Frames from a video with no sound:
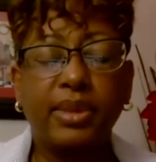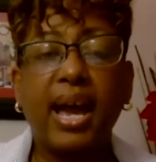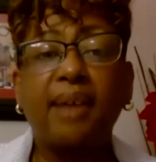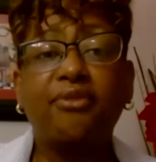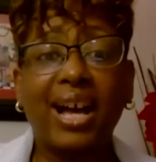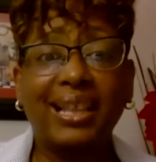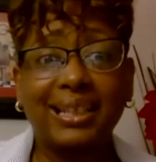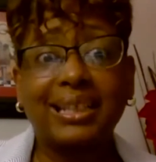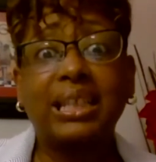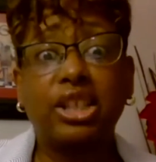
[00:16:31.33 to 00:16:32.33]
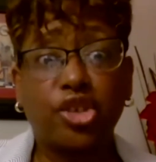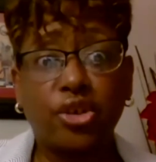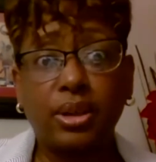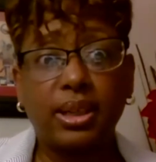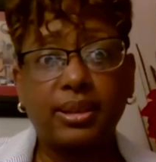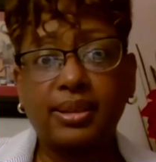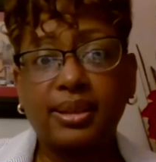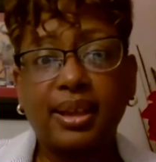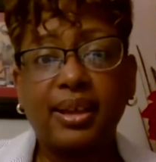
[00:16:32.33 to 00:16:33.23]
nonviolence in the streets.